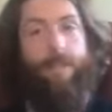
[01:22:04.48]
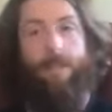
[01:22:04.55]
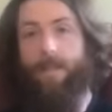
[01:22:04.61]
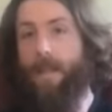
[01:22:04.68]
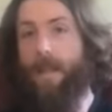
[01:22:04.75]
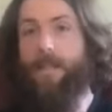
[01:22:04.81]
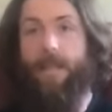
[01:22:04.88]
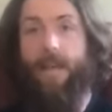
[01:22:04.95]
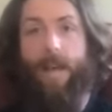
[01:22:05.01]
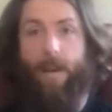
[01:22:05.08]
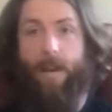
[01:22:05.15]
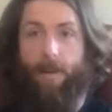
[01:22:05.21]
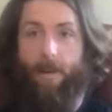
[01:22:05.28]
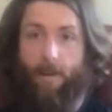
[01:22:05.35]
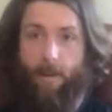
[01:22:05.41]
That's it.
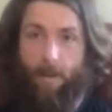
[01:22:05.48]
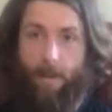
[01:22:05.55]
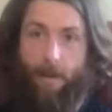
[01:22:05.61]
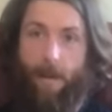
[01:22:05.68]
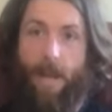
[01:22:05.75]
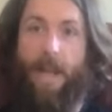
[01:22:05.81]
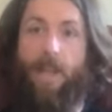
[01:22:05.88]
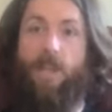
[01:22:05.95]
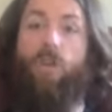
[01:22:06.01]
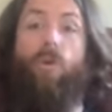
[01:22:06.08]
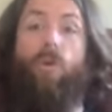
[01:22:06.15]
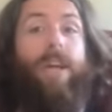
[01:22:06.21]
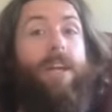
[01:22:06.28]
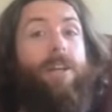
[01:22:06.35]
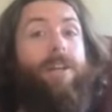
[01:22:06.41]
And you
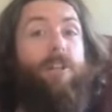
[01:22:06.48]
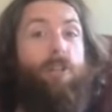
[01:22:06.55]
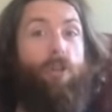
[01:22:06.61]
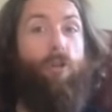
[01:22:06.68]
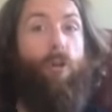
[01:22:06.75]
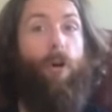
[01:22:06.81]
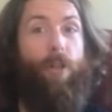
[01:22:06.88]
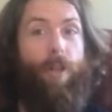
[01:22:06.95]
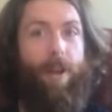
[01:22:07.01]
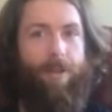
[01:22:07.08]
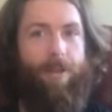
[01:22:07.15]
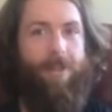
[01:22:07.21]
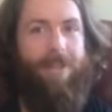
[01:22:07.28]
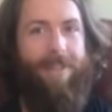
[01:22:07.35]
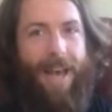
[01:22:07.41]
can control
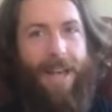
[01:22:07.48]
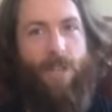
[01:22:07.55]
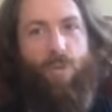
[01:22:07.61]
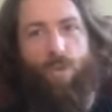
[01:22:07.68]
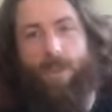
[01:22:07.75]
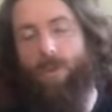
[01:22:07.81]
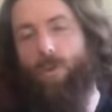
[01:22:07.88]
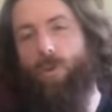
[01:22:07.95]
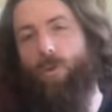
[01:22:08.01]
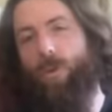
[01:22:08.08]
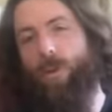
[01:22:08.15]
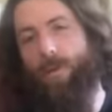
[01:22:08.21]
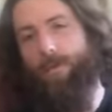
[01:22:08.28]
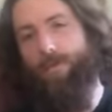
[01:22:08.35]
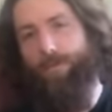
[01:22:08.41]
those. That's what's
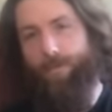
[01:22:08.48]
cool.